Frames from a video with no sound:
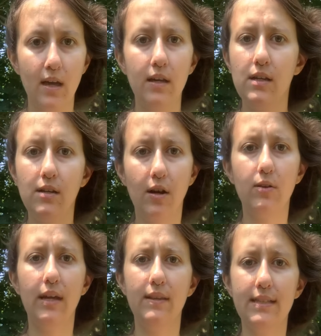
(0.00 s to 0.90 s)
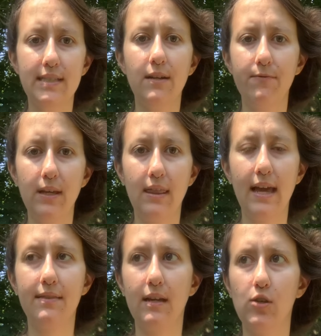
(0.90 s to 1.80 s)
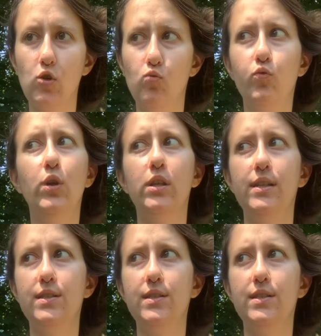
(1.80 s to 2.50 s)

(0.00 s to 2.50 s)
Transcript: you know. And it's stuff like that you really